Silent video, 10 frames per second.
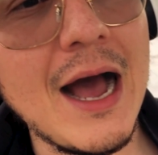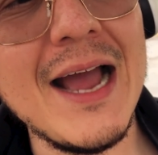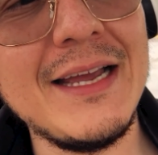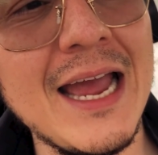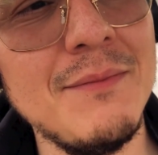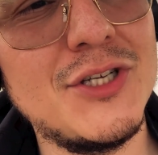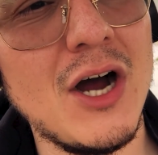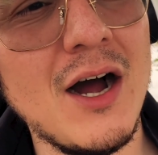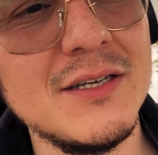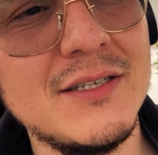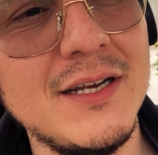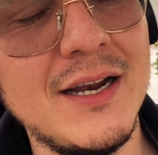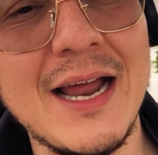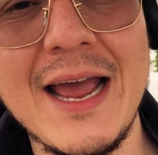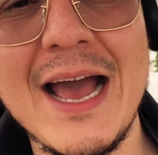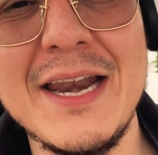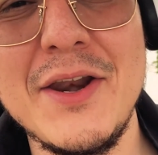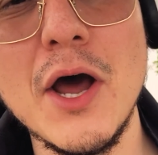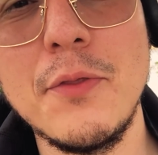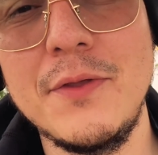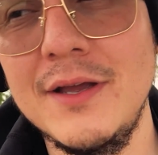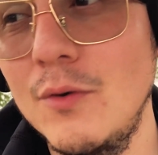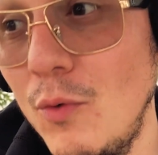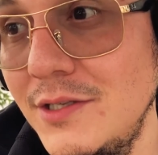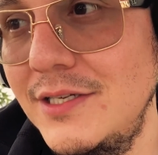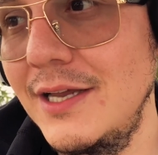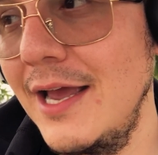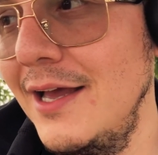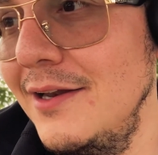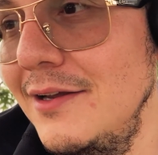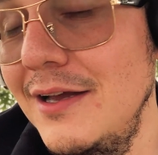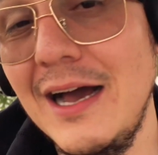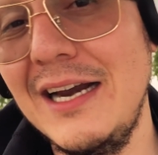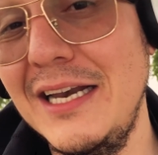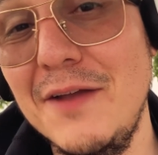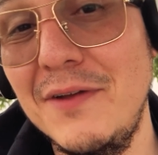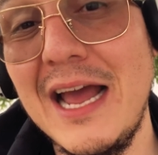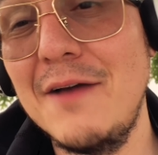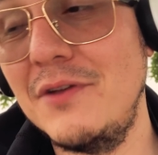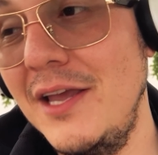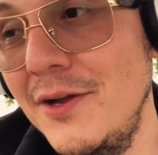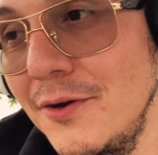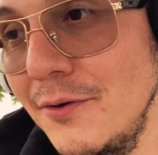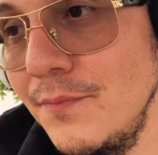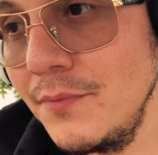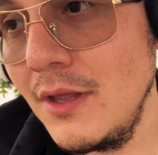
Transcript: I came to Austin and I had nothing once again. I didn't even have gear.